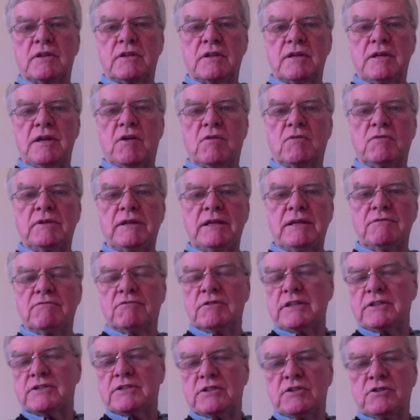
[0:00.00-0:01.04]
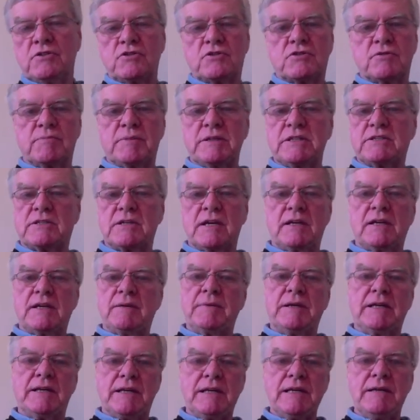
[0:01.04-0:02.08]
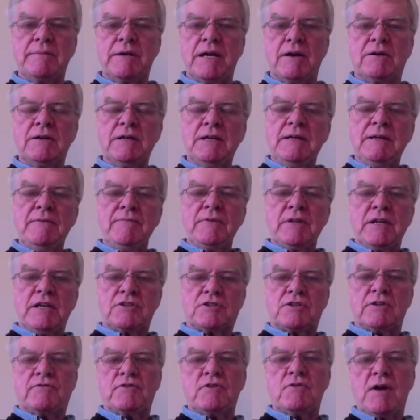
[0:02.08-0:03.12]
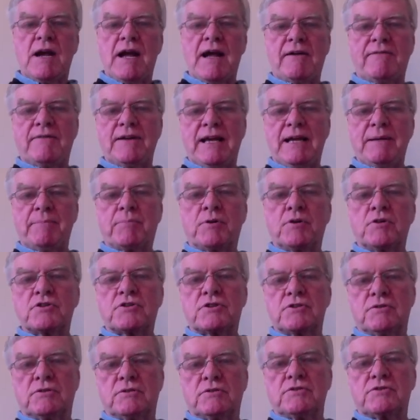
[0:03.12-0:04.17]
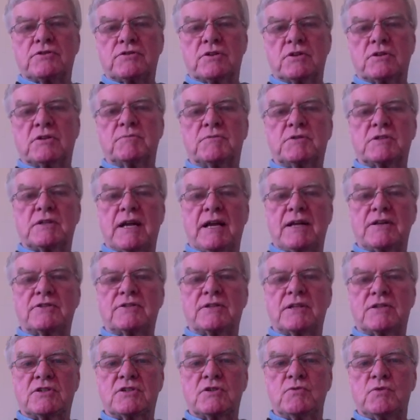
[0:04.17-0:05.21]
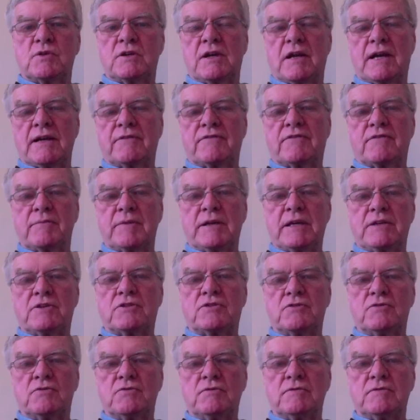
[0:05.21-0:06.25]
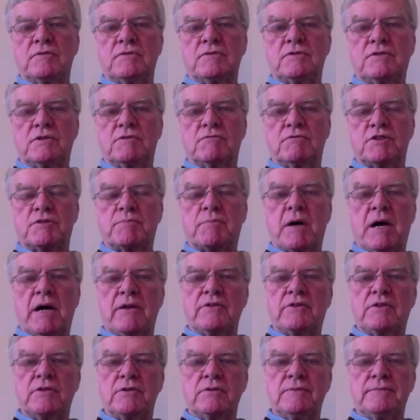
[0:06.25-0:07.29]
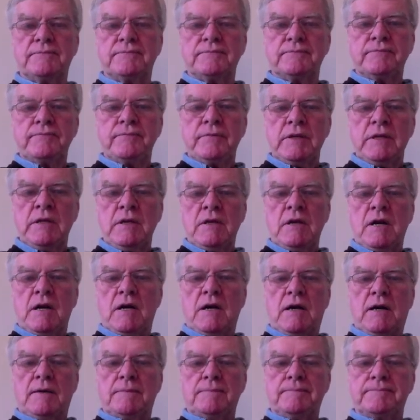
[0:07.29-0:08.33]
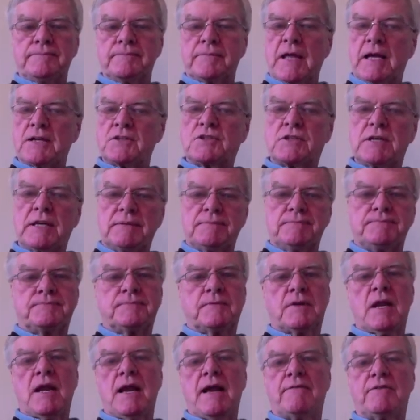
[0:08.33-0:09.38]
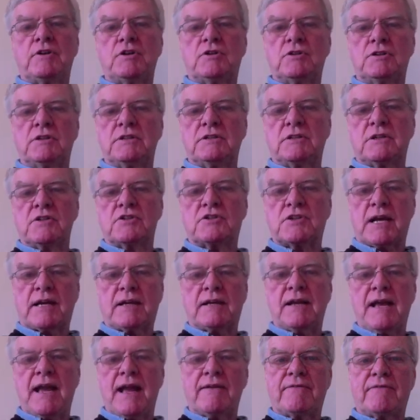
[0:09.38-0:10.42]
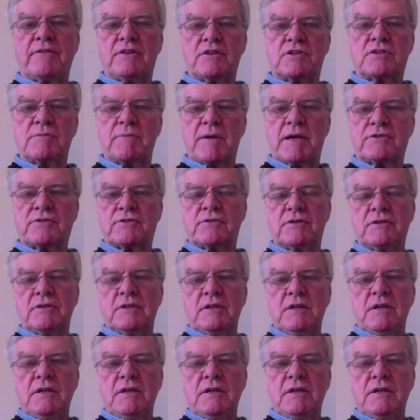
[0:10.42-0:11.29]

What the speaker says: The only reason you should be sending me an email is if you have a personal circumstance that you would like for me to respond to. That's it. Have a good second half of the semester,